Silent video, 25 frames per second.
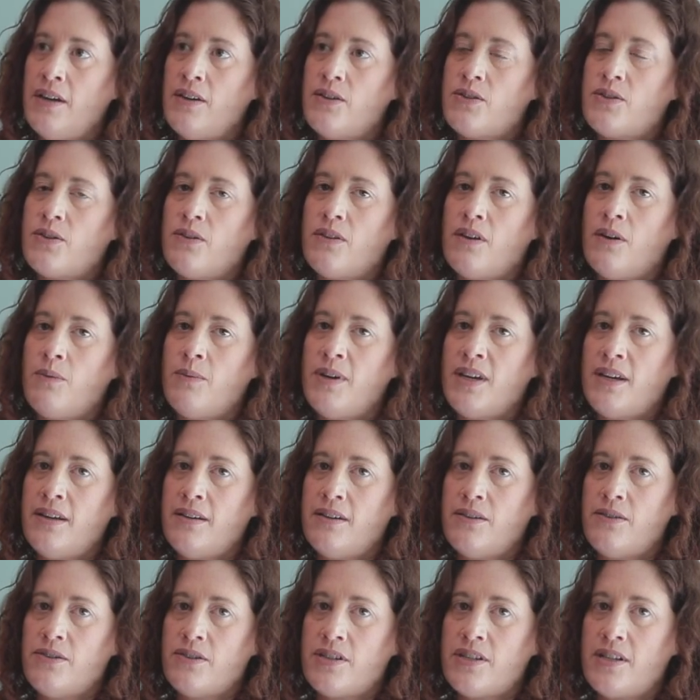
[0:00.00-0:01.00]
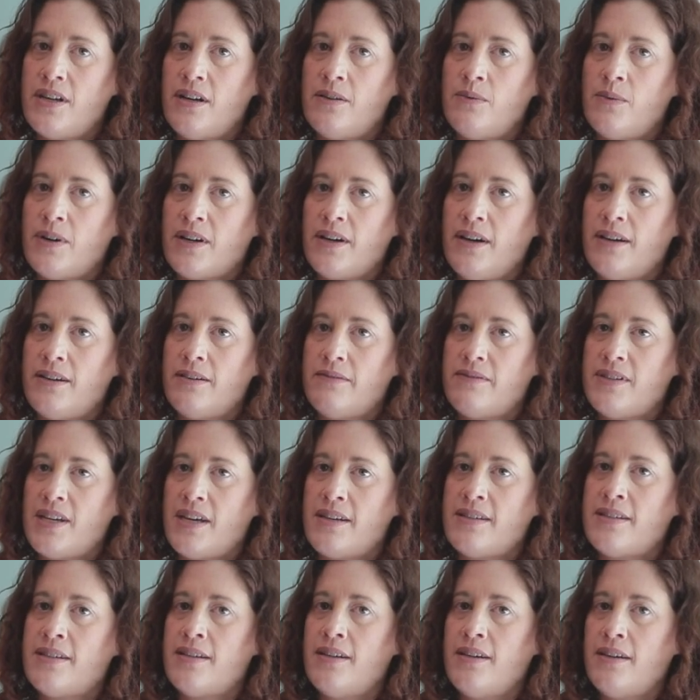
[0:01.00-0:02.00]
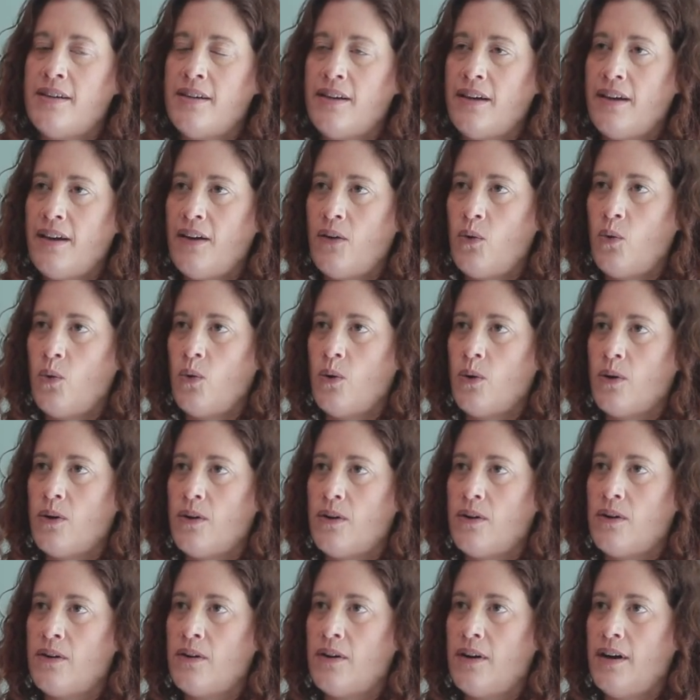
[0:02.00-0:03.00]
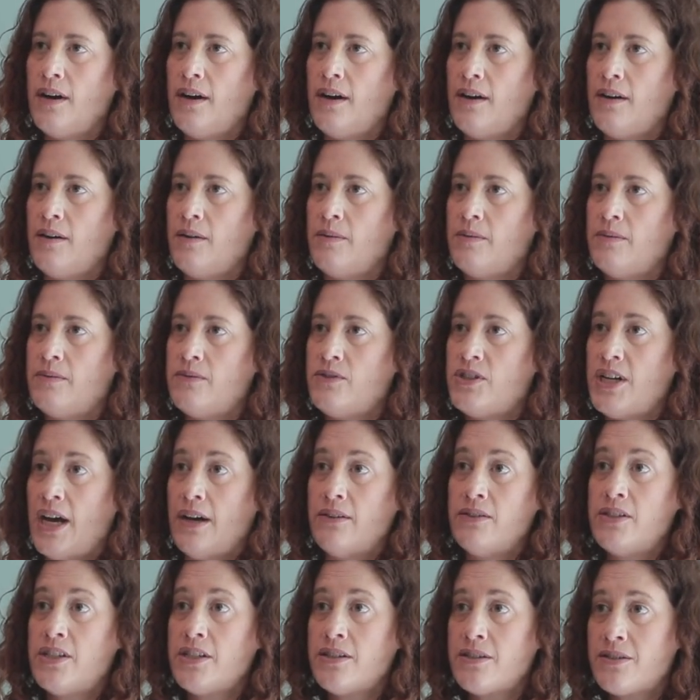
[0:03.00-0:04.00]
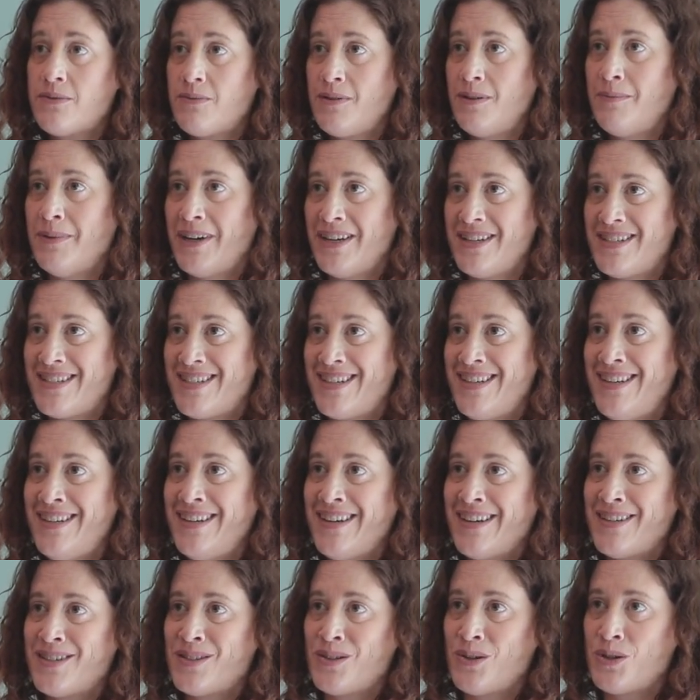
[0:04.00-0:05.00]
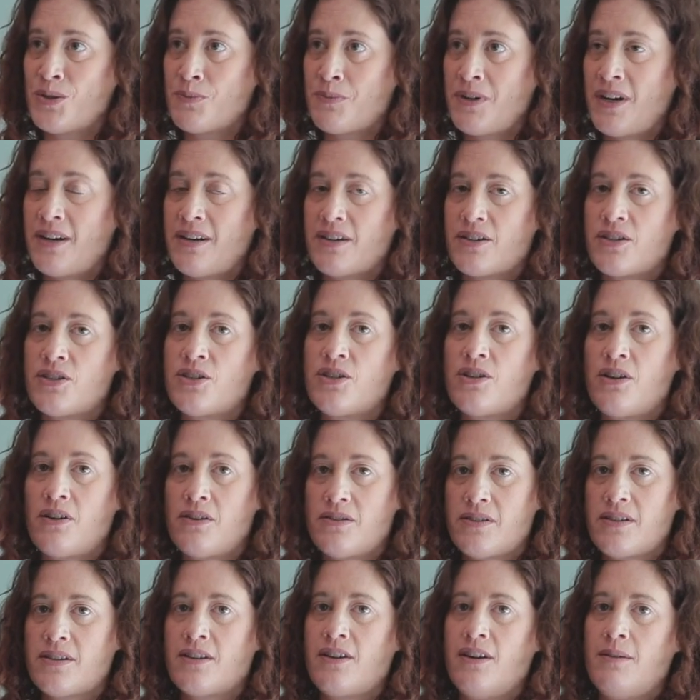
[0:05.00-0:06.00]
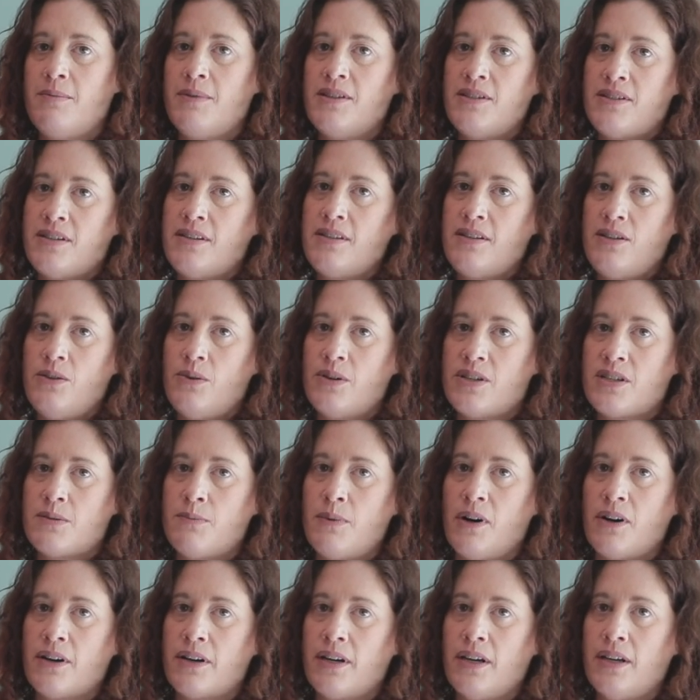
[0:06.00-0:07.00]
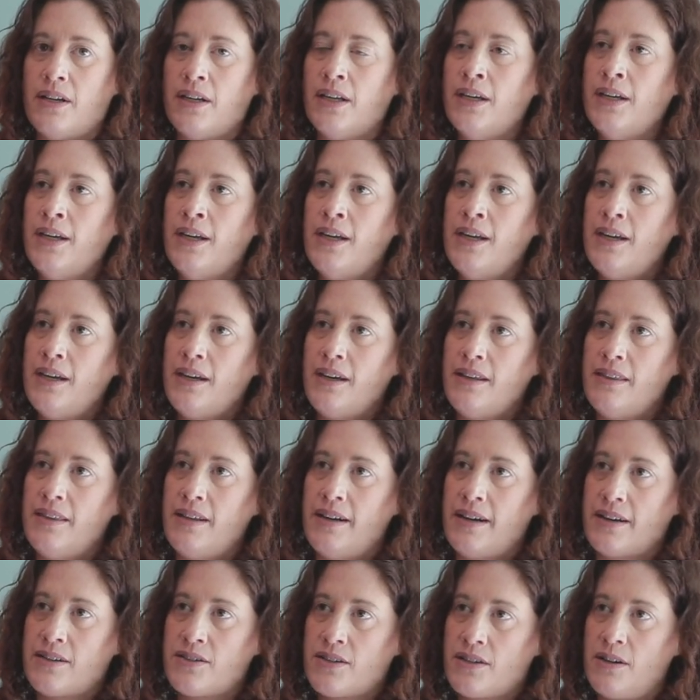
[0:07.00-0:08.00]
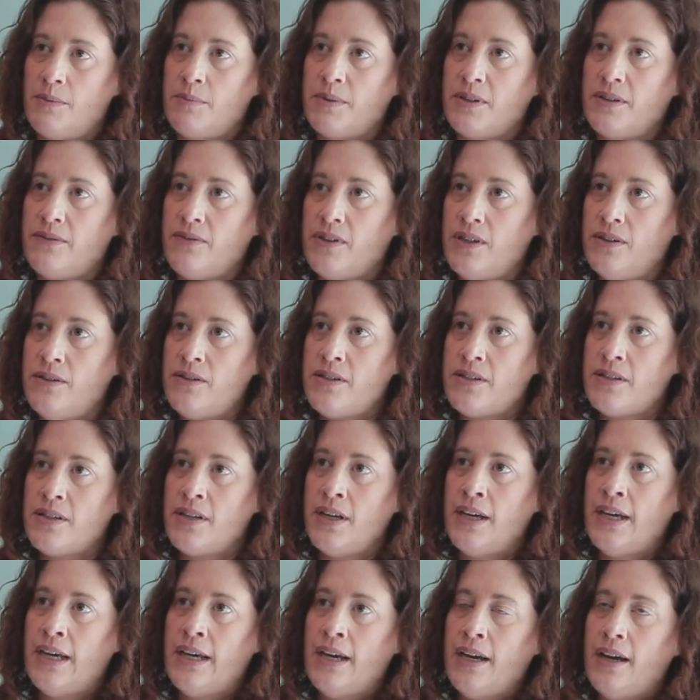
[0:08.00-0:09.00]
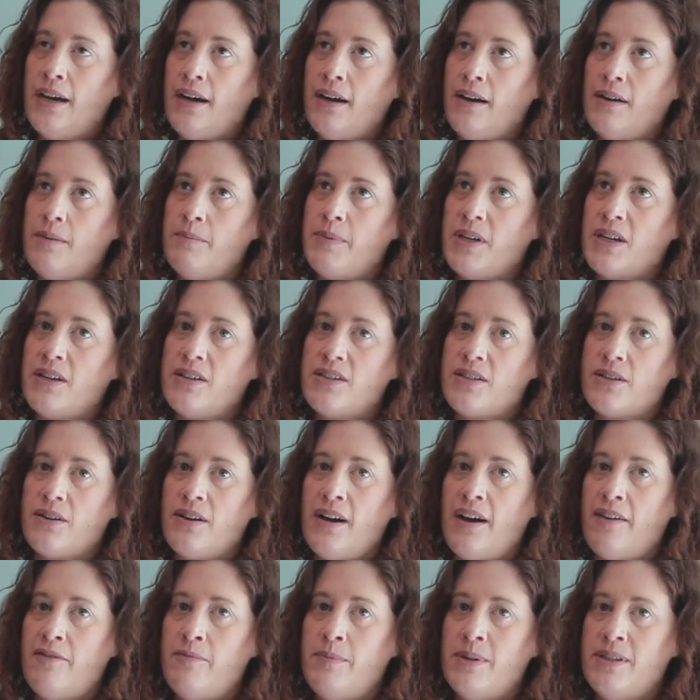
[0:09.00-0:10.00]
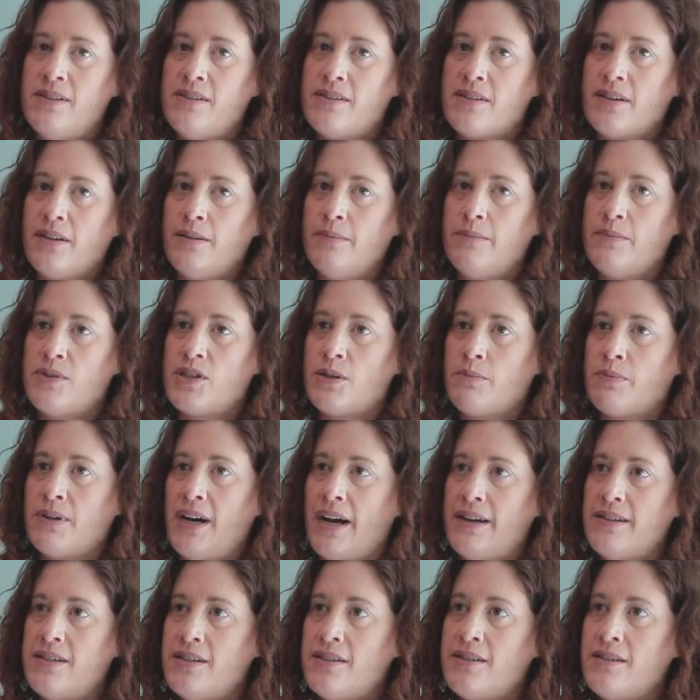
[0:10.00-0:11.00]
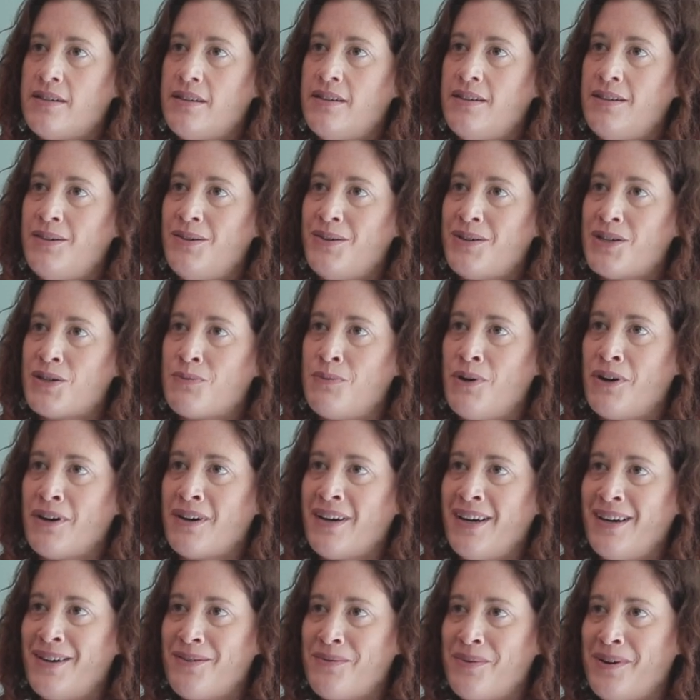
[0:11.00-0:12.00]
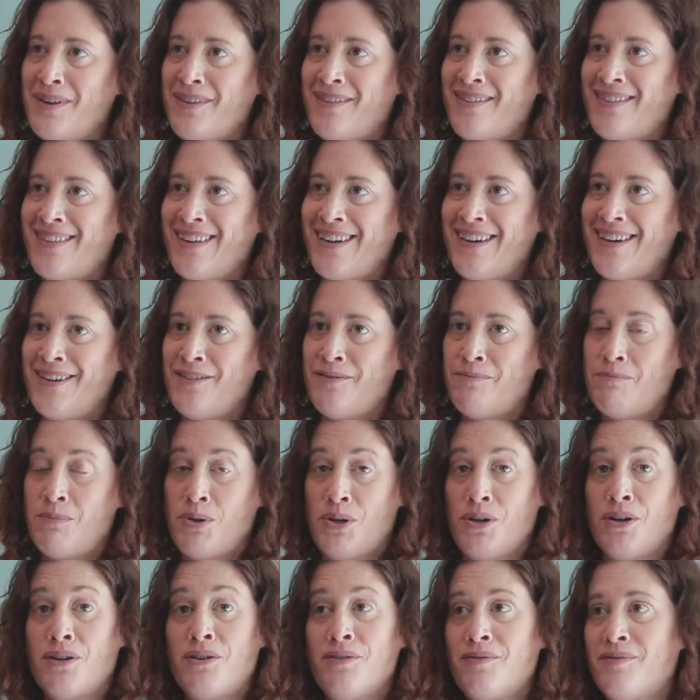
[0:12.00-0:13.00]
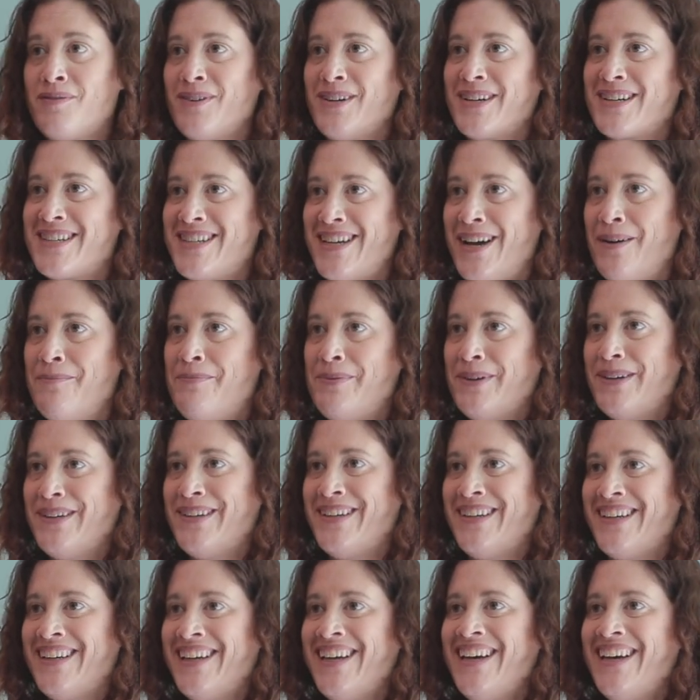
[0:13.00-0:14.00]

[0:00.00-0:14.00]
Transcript: so that we can understand what kind of testing or challenges we might see as those products start to come into the US market in the next couple of years. Because there have been some surprises in the US market with PERC, for example,